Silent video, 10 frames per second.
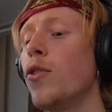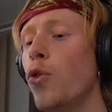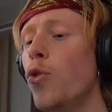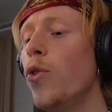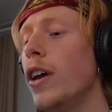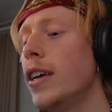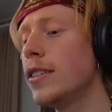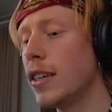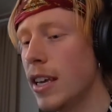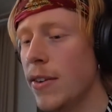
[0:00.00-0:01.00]
who
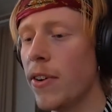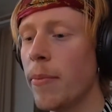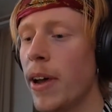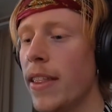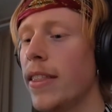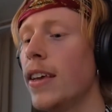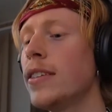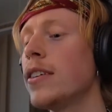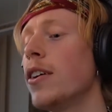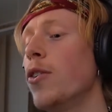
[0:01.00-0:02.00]
is Ivan
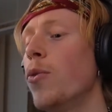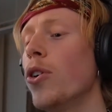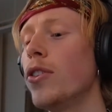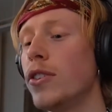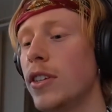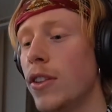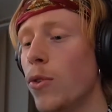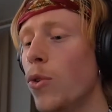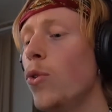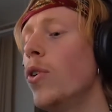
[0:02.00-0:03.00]
Mendez, what does he
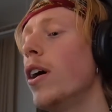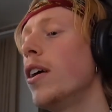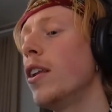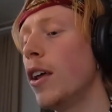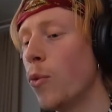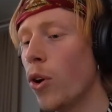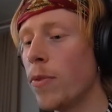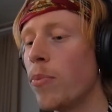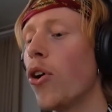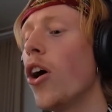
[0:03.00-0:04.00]
do, and
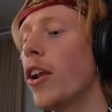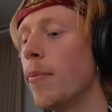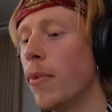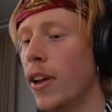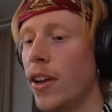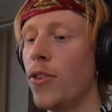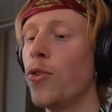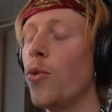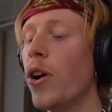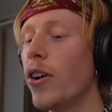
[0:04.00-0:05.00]
what brought him
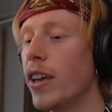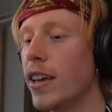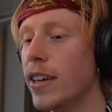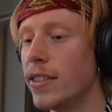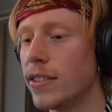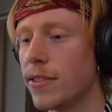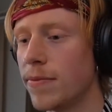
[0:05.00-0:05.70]
to where he is.